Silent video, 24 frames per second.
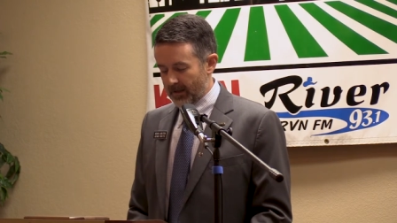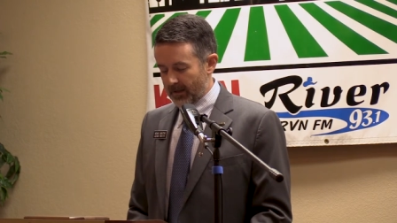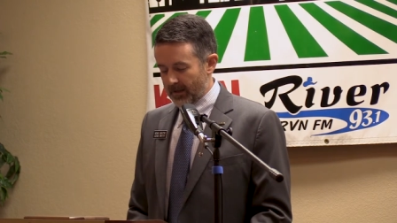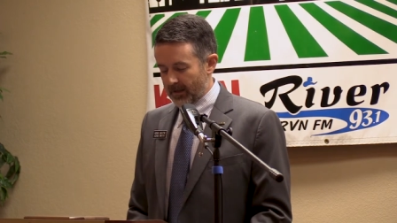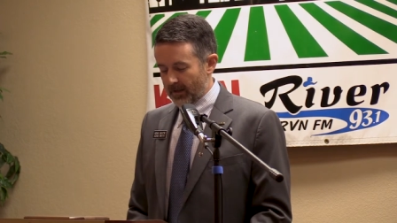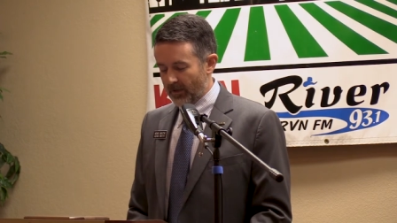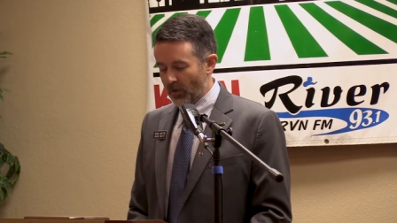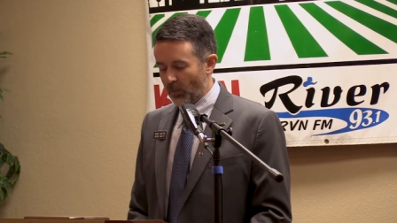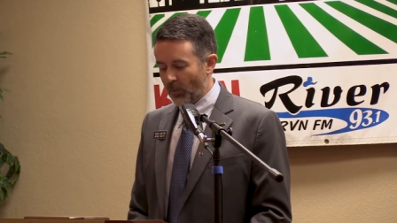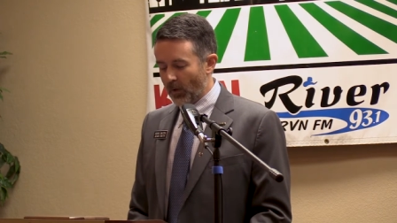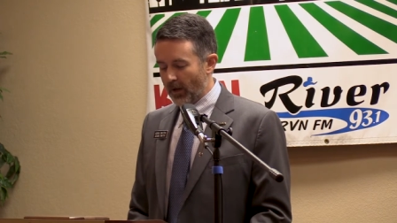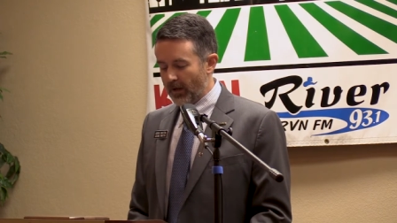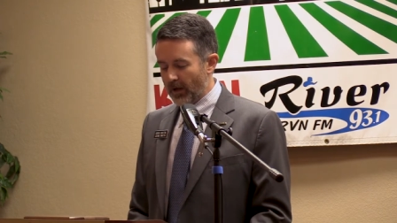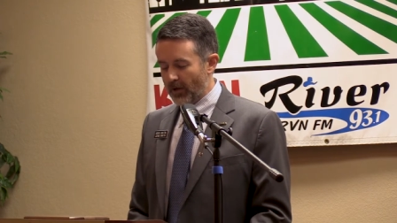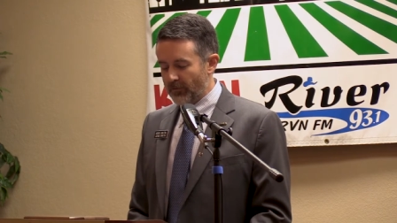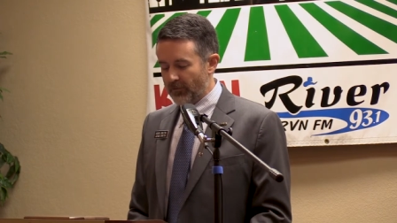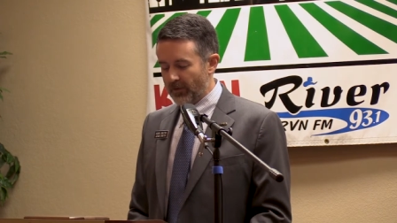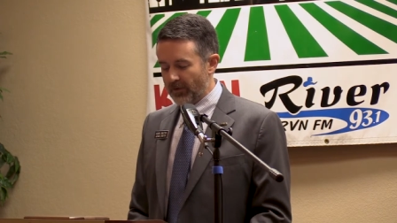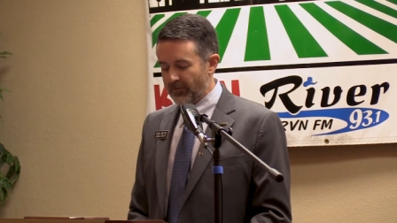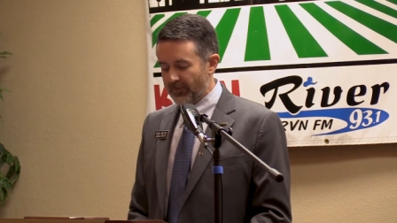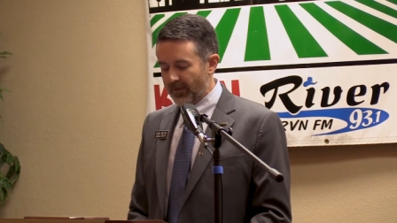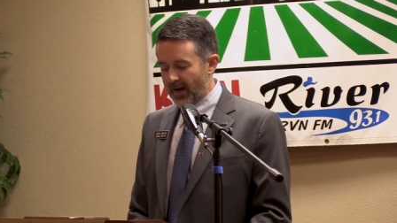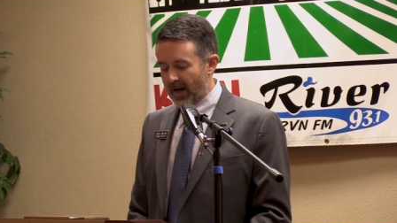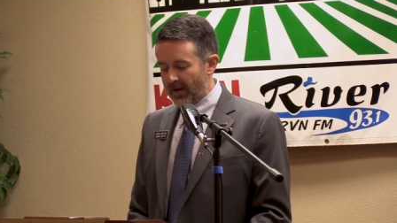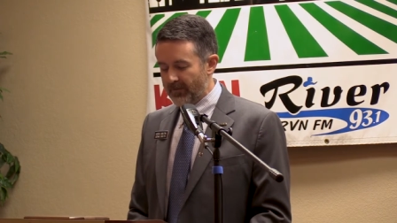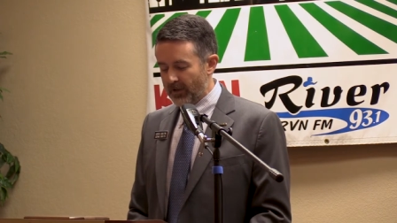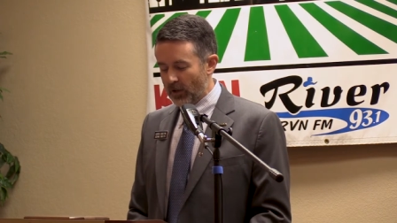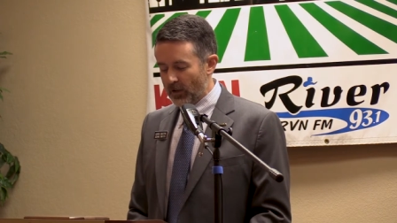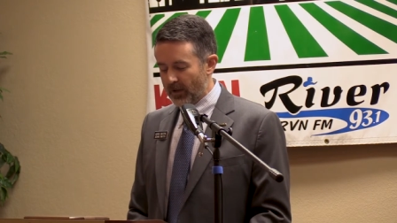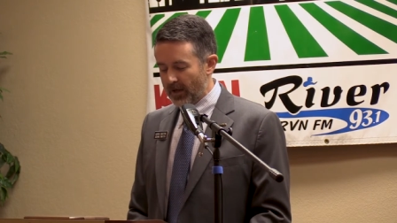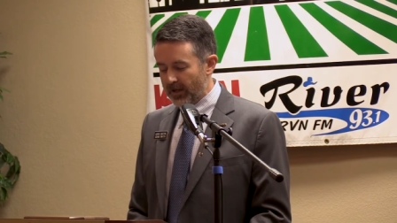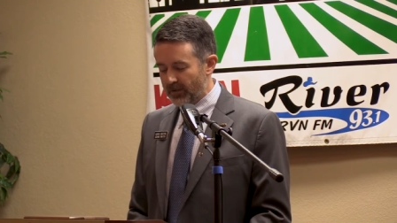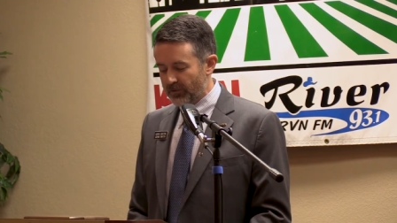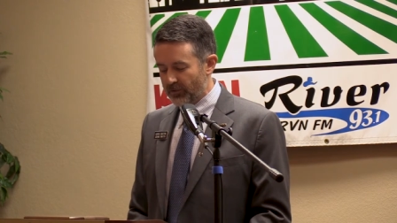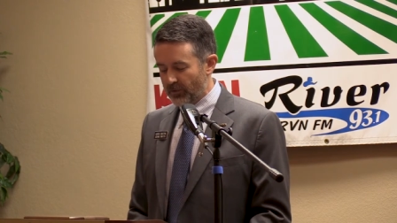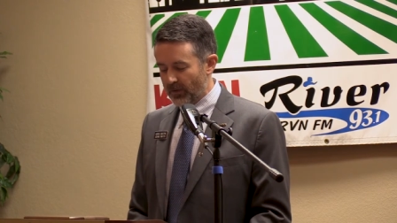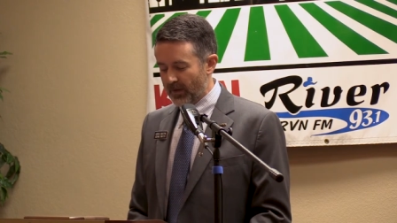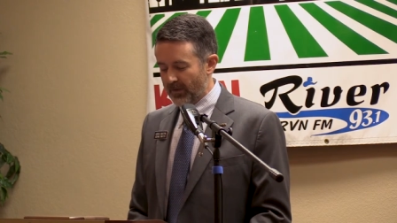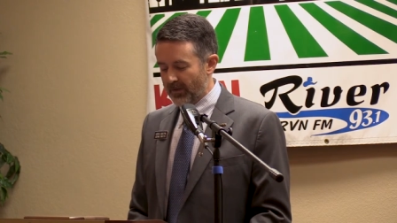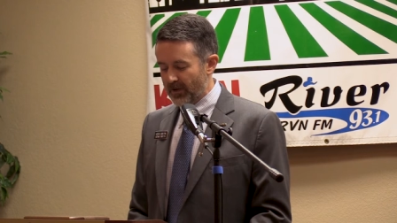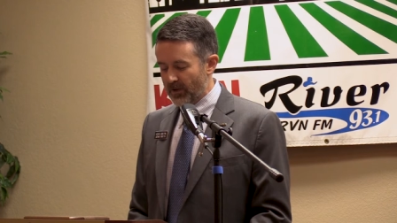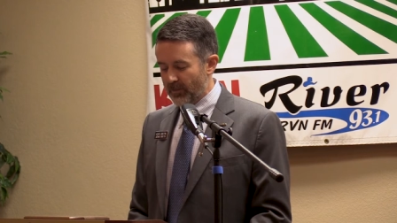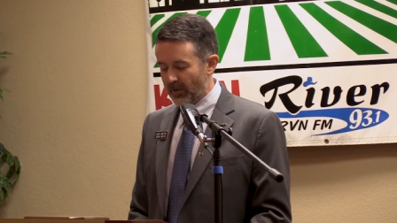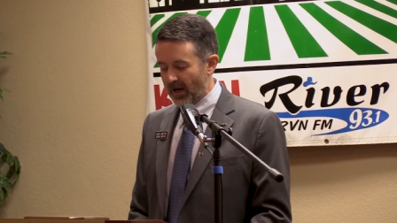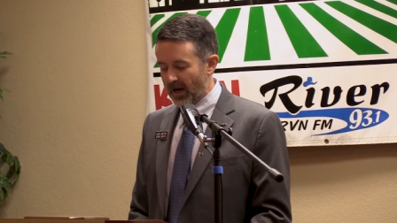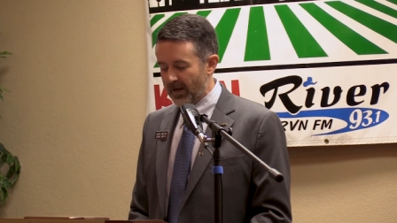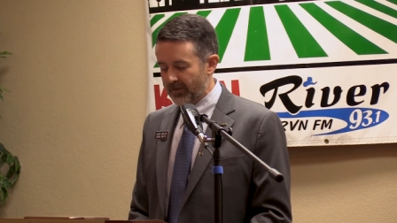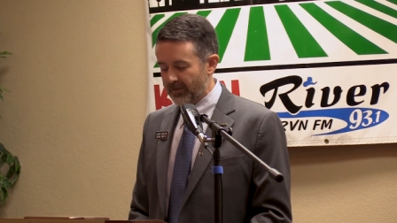In the one hundred five year history of the
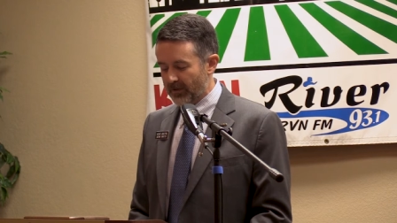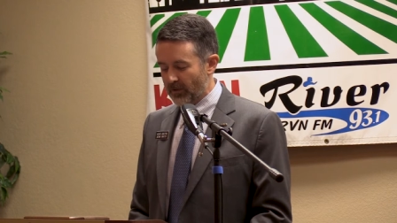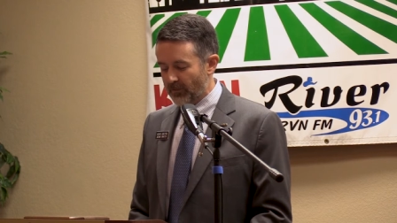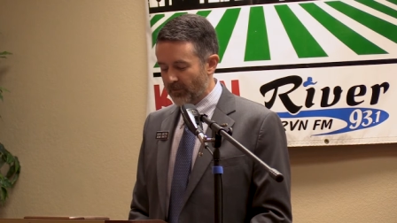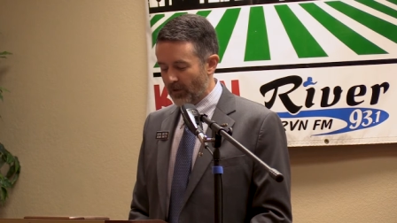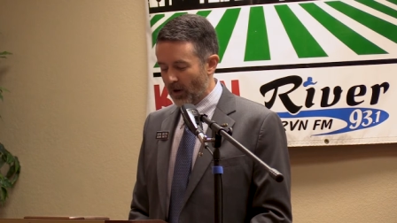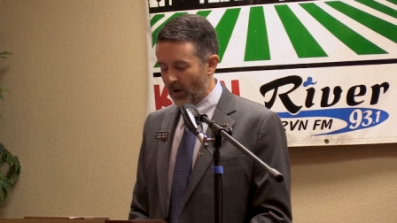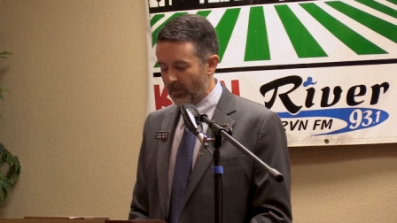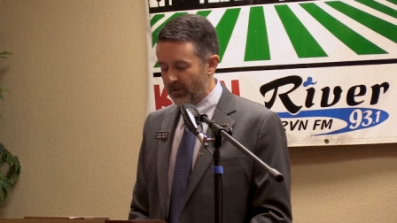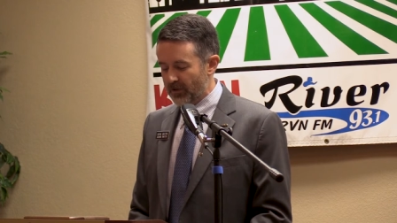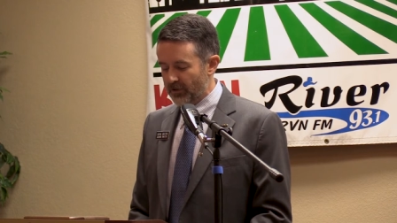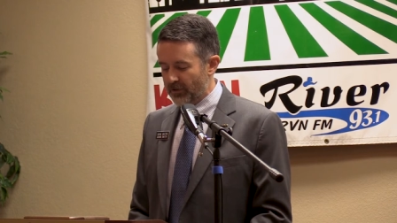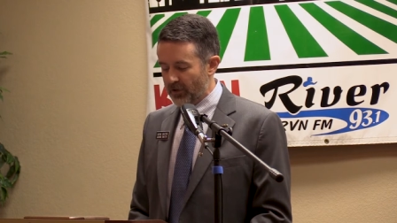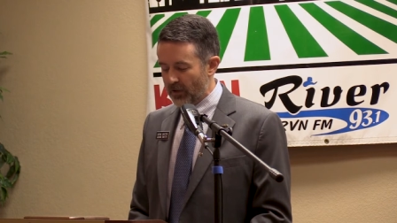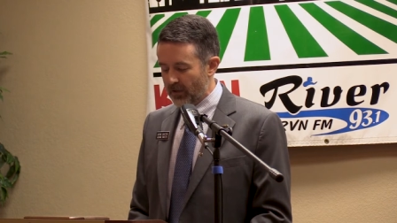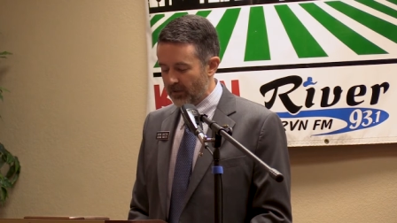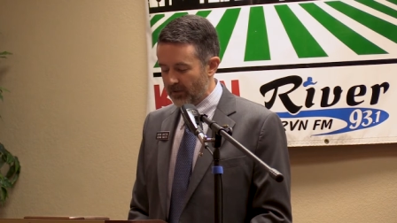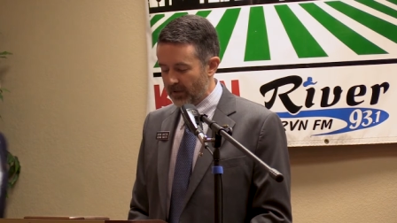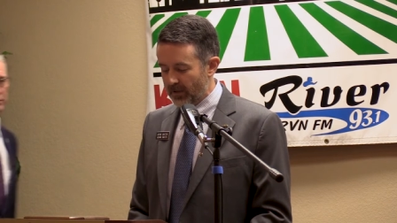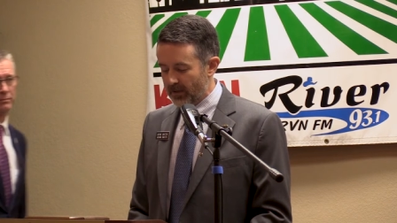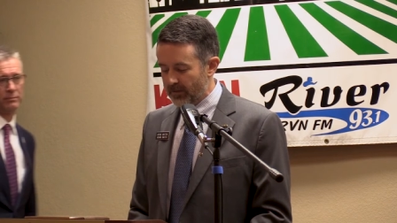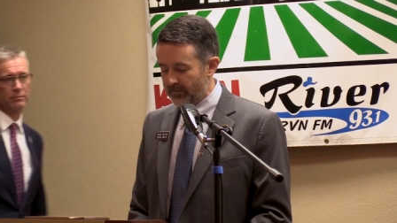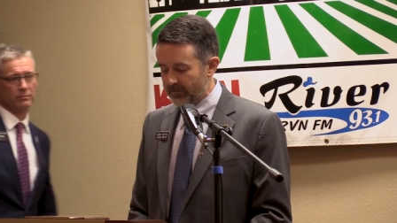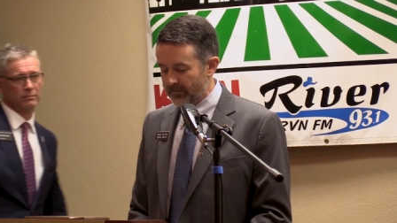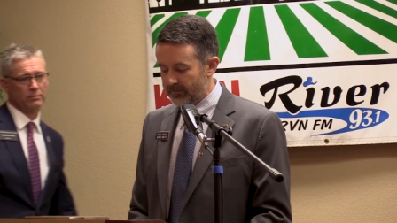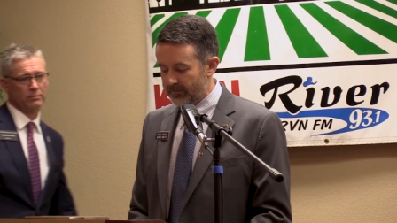Nebraska Farmers Union,